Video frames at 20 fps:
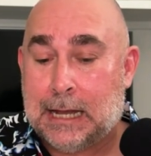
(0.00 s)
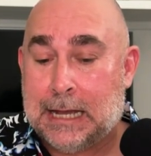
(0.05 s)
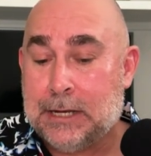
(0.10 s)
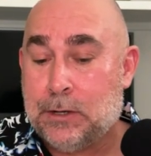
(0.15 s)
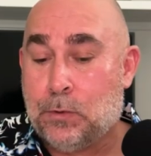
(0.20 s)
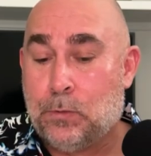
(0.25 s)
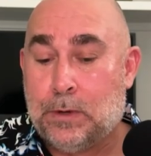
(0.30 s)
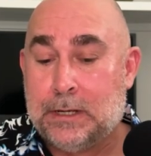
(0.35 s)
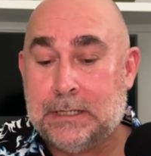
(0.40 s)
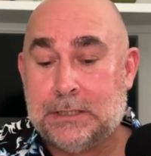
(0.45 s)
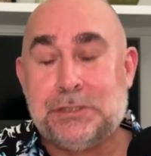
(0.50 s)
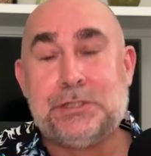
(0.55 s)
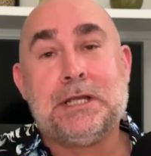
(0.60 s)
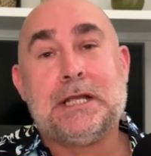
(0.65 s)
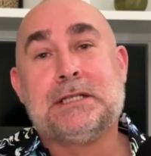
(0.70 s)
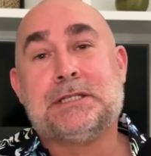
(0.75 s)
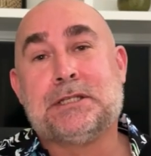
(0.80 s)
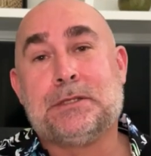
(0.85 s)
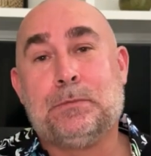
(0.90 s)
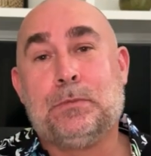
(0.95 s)
I don't want to
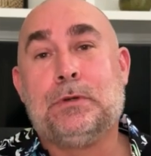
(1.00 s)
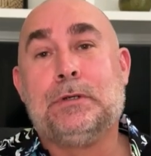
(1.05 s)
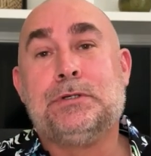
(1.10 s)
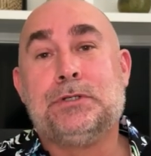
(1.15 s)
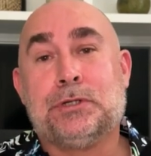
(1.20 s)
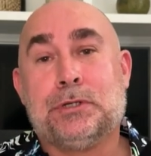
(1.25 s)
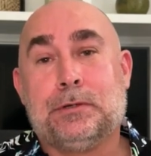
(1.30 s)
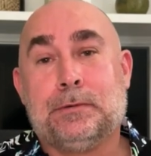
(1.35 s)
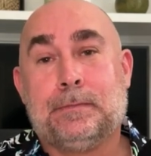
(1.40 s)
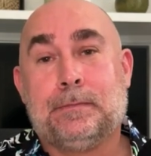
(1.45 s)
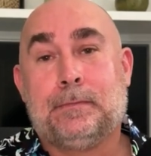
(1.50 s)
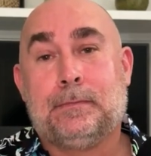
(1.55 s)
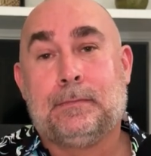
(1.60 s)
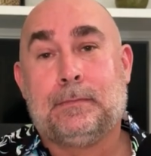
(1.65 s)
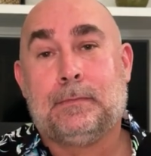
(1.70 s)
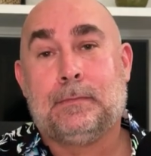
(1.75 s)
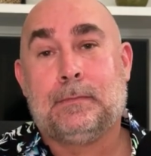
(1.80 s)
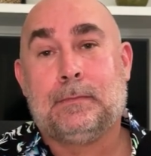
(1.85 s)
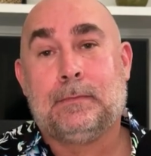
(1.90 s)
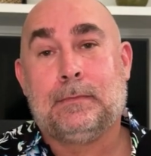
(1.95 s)
jinx the merger.
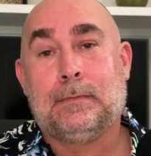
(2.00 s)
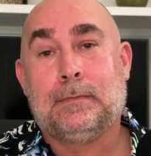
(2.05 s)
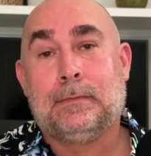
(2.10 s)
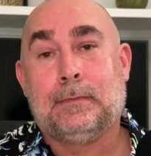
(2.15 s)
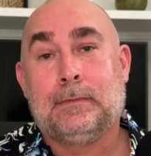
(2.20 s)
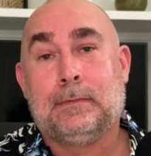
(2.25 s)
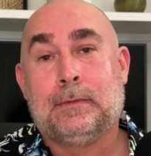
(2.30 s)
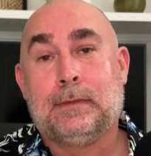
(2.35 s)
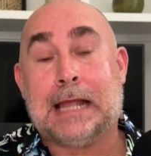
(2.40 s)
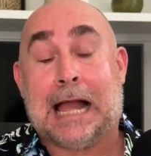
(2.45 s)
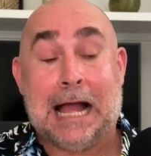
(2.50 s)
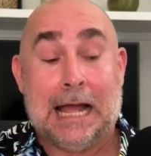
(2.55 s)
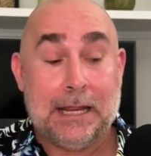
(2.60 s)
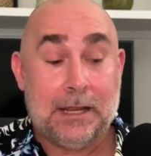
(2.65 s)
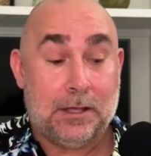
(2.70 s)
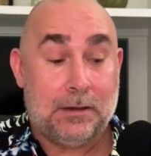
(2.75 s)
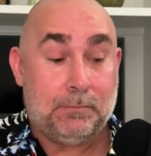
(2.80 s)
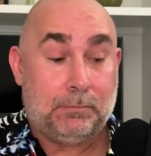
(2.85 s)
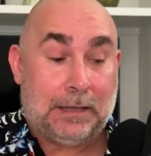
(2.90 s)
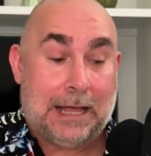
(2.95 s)

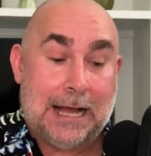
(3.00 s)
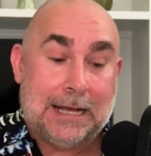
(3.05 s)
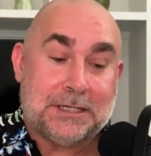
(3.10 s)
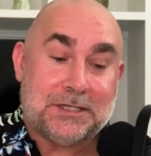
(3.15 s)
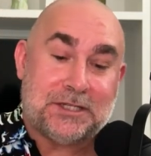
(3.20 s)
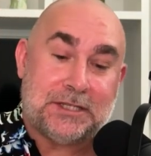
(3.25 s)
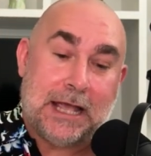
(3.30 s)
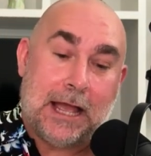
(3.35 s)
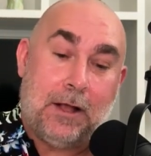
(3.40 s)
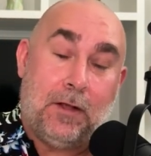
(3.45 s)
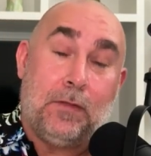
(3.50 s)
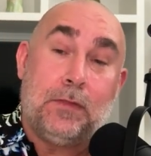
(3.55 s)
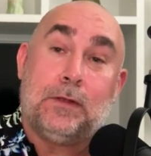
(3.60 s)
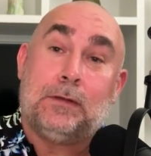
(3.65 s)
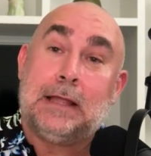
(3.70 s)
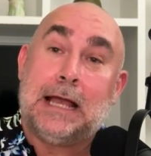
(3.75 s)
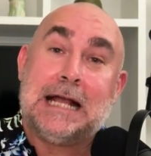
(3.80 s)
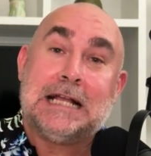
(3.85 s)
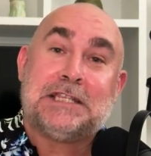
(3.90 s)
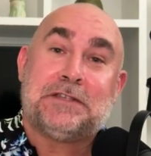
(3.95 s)
I unblocked Sal in
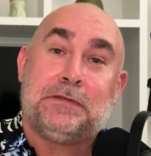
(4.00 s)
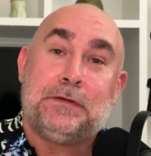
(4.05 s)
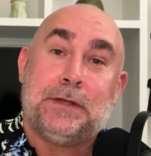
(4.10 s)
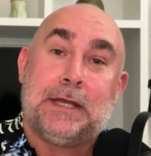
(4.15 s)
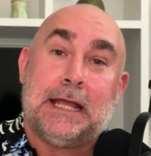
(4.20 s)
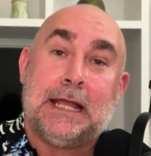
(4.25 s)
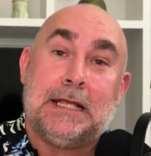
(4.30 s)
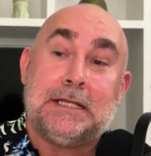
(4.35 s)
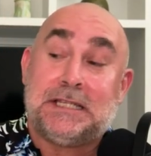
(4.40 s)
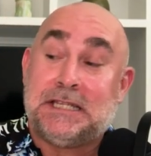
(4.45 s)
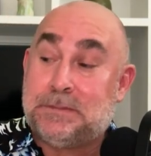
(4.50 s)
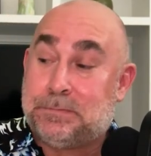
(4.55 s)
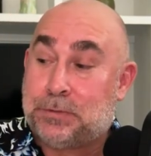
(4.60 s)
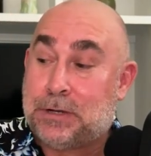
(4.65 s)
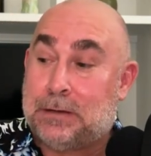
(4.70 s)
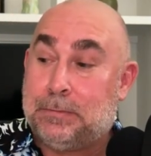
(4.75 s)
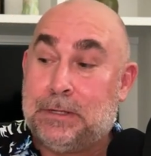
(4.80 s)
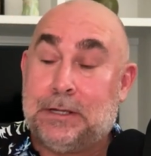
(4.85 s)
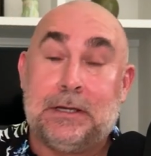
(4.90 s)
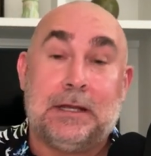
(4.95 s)
the last few days. He's
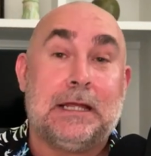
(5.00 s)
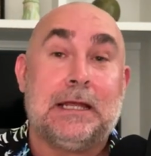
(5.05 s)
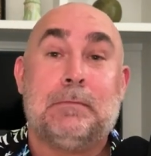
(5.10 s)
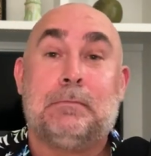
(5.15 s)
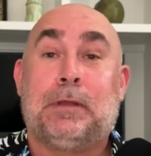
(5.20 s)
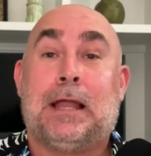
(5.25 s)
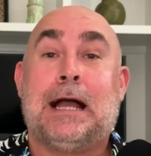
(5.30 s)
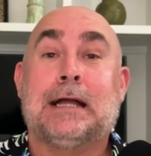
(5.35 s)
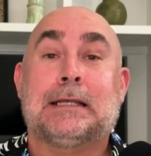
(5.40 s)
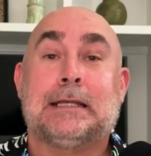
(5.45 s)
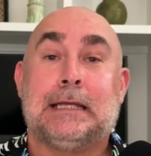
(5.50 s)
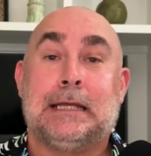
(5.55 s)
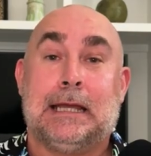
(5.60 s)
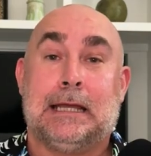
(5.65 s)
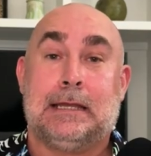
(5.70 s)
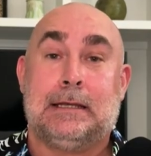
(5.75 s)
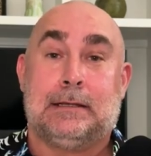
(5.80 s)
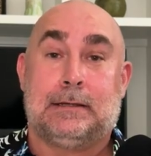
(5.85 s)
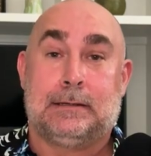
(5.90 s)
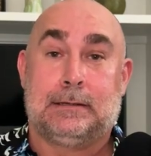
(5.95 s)
probably going to get blocked
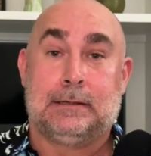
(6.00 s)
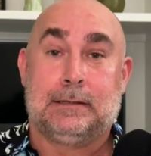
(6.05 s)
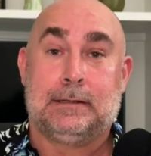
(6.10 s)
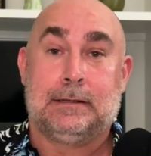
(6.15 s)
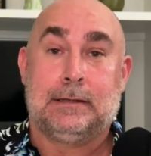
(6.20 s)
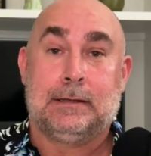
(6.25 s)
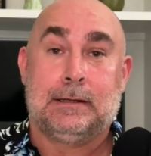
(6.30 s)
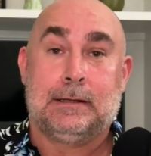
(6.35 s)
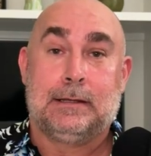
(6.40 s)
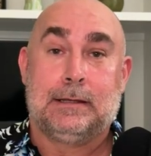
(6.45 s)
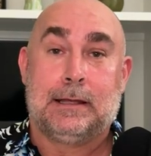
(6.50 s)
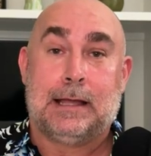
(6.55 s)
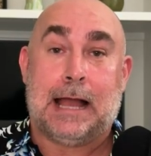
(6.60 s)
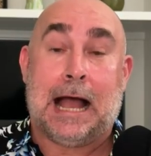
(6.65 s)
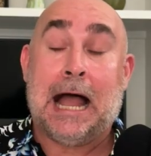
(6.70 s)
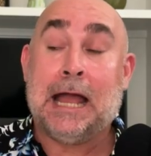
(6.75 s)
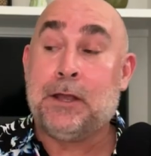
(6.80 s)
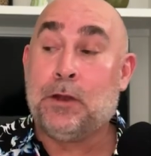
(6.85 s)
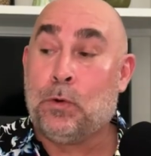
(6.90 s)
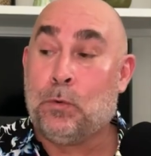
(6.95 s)
again.
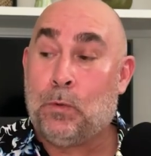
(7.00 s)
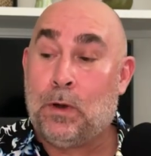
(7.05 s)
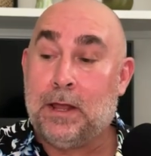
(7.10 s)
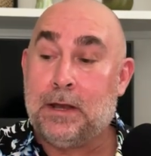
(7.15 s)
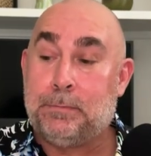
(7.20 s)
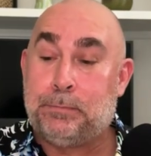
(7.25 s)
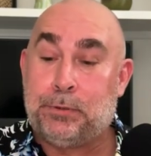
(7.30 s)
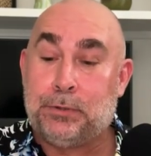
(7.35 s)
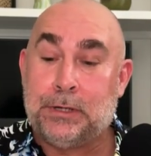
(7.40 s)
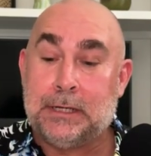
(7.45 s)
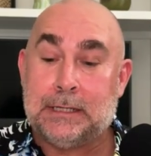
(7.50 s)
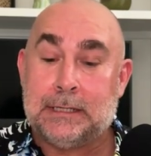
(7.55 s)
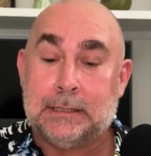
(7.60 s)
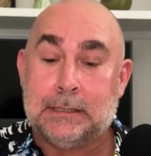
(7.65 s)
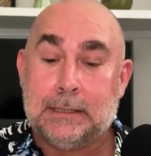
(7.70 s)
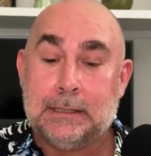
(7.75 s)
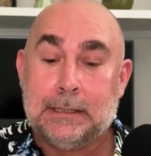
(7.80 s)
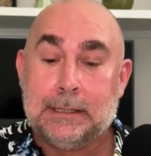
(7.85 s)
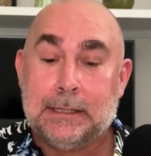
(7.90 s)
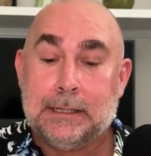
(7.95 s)
I don't want to put
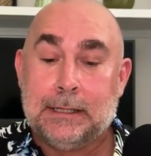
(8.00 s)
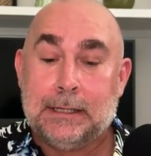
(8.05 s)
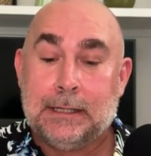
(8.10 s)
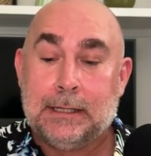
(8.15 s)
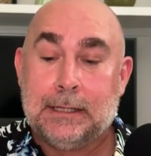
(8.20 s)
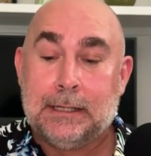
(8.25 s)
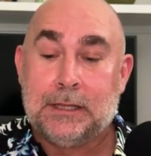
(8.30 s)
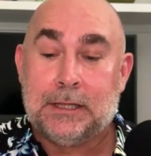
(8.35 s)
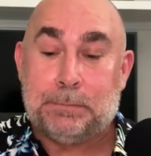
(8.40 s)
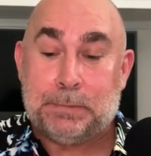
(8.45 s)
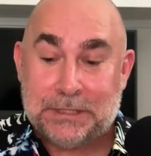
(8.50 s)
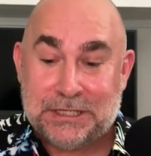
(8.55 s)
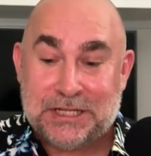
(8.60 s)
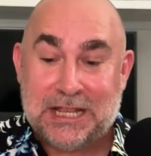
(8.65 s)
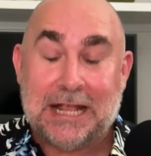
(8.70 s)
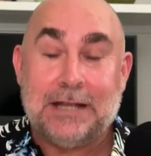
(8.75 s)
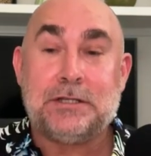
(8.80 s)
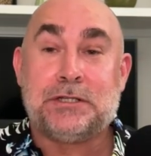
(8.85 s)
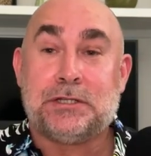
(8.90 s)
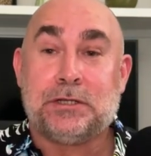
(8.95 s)
the
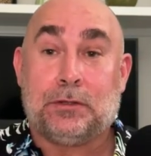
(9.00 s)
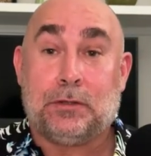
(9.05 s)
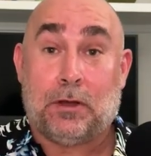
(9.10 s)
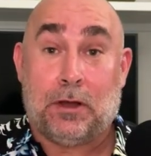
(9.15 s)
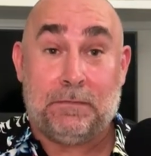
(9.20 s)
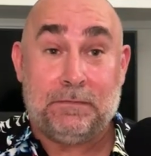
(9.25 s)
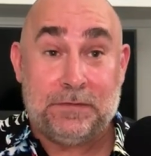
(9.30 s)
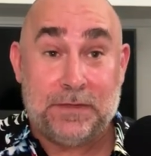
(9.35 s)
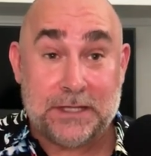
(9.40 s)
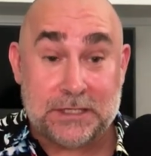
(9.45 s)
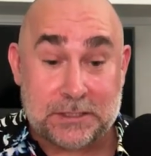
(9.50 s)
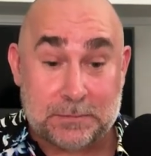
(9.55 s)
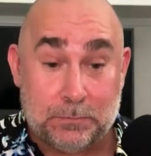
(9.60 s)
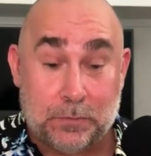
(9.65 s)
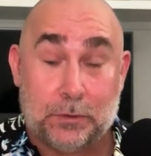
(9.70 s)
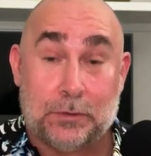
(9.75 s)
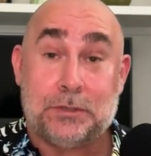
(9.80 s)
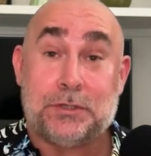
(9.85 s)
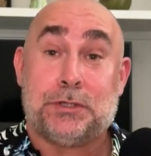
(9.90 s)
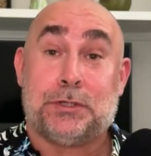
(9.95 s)
potential of this
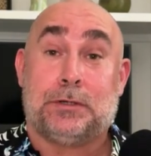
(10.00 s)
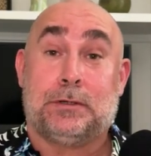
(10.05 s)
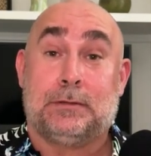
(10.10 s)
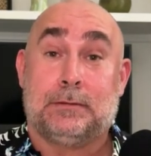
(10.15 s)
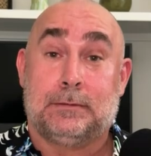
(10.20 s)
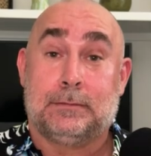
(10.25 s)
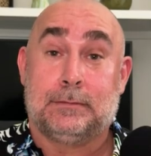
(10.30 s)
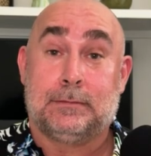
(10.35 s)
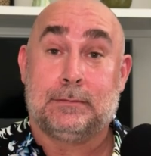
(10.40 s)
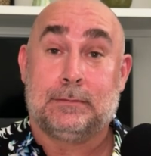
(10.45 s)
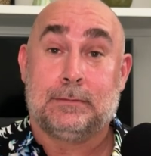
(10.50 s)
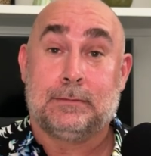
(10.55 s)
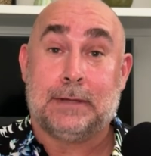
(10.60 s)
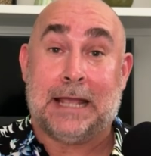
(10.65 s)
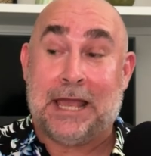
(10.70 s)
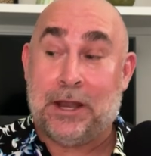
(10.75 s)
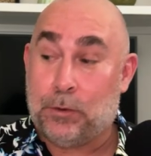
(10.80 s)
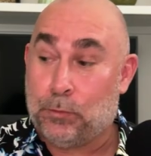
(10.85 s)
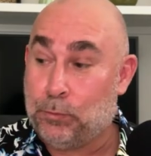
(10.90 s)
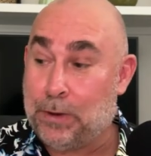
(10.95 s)
merger
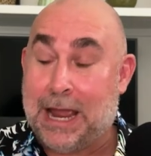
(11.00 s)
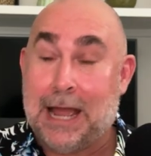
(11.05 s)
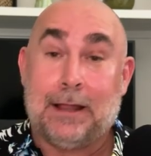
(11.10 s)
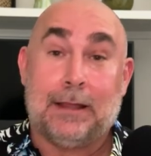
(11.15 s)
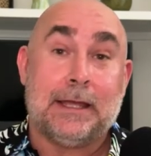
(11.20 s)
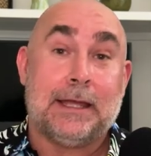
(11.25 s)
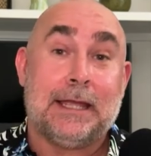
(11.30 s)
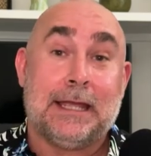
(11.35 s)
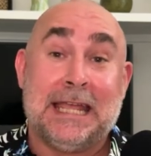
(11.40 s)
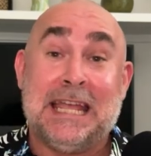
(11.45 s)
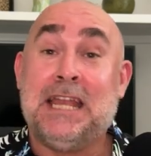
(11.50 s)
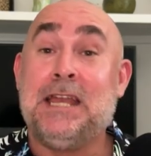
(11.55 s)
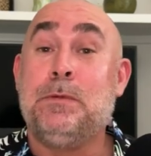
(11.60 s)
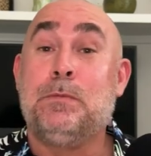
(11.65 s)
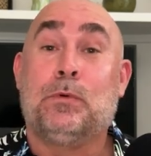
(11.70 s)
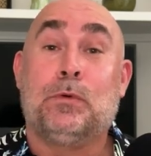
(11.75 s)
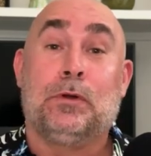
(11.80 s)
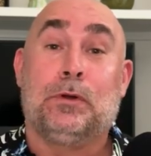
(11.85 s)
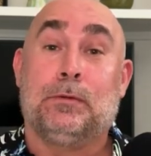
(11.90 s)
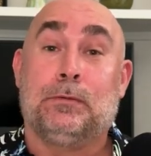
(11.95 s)
and a rally
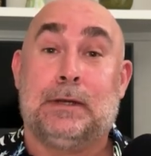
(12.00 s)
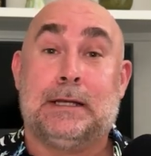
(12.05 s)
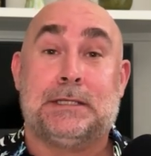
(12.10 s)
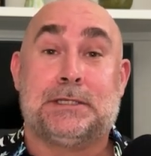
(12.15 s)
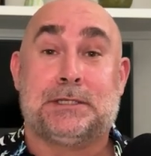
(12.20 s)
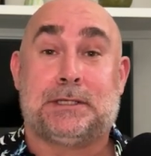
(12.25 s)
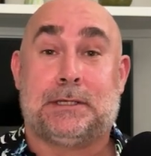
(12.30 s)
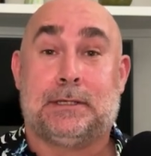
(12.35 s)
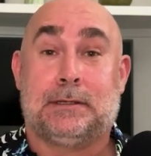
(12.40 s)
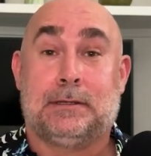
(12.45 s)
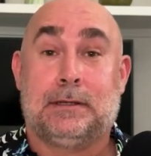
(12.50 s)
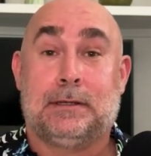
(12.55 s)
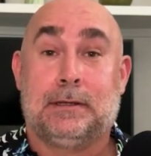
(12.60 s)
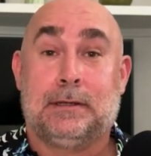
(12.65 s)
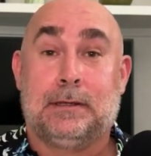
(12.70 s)
any more at risk.